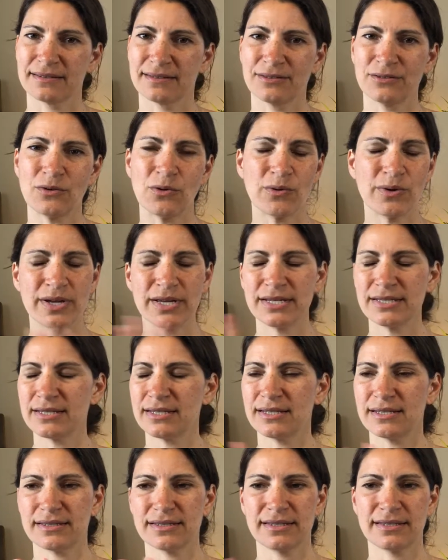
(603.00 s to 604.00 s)
noise in
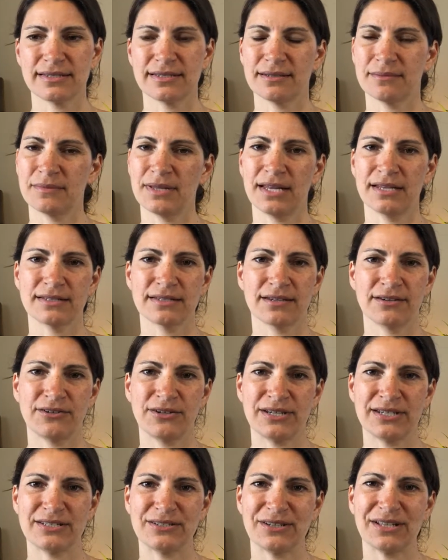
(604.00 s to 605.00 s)
the system that's
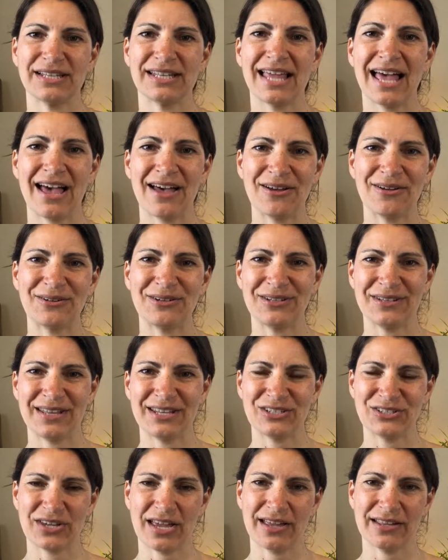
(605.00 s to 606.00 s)
going to cloud the
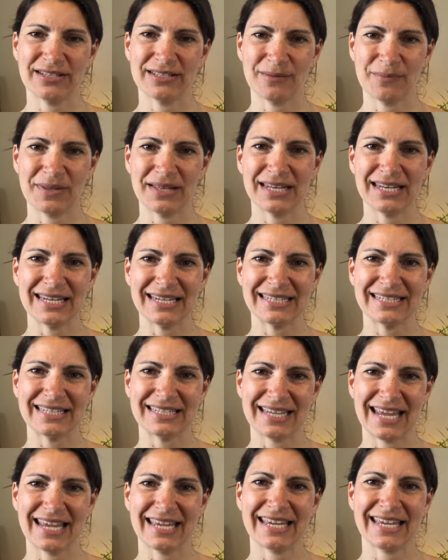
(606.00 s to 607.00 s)
child's ability to
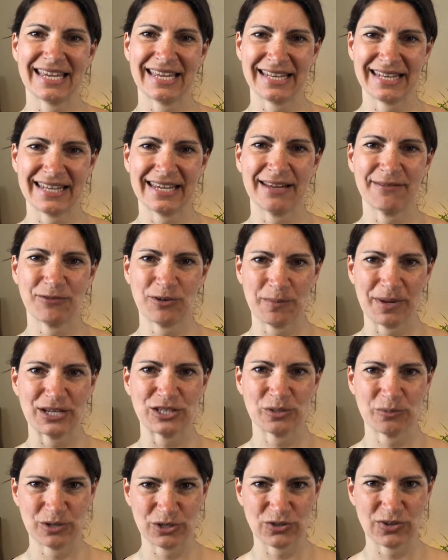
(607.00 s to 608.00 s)
take in the
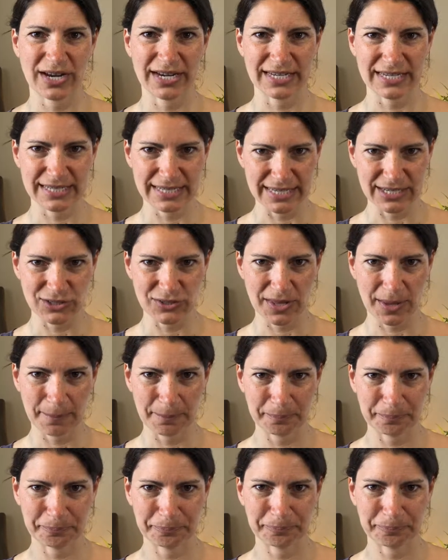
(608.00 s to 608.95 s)
information we're trying to teach them.